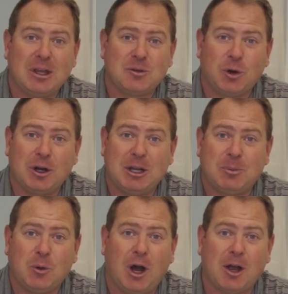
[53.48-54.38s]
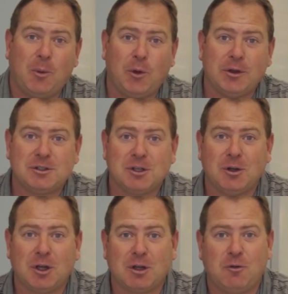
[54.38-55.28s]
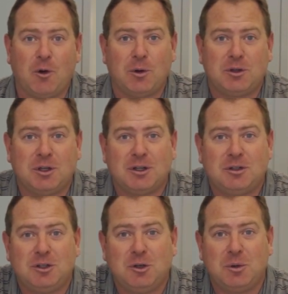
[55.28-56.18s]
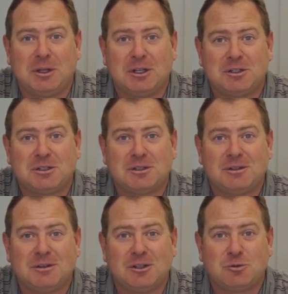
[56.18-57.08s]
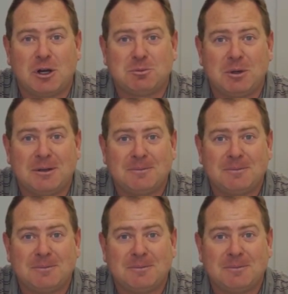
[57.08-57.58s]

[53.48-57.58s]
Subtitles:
that we're gonna dip in guacamole. So looking forward to doing this recipe.